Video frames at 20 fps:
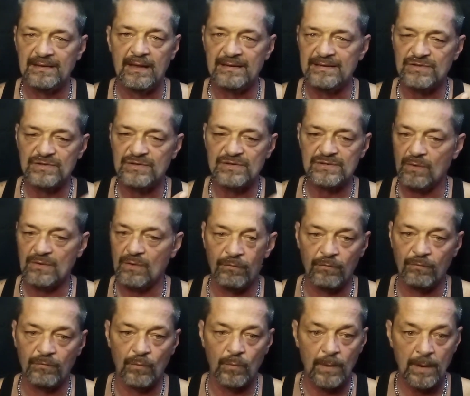And it was just
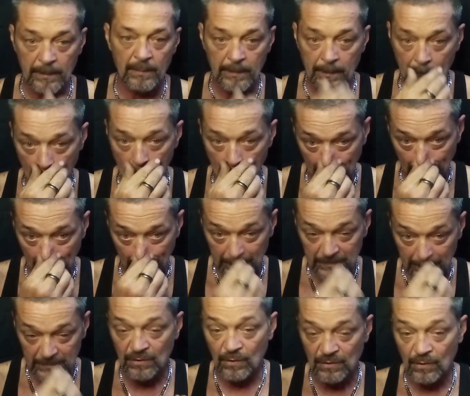overwhelming.
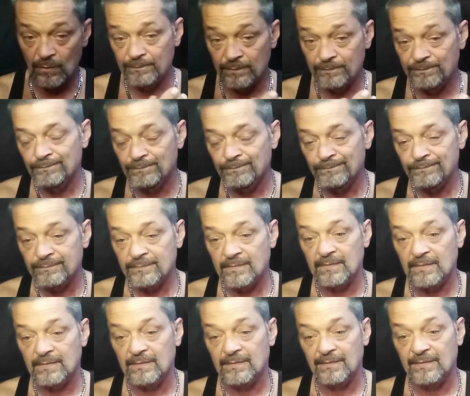So,
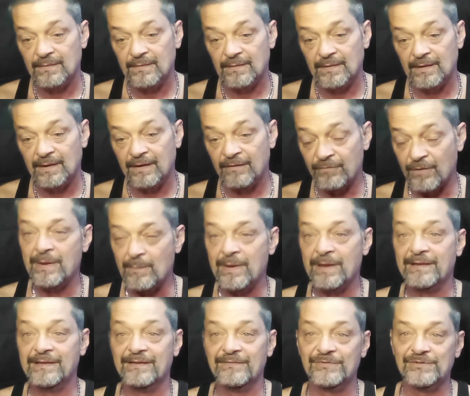if I
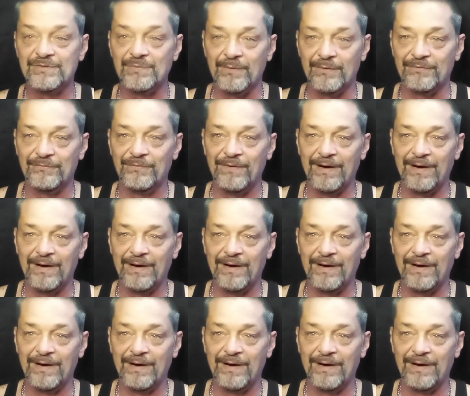may give some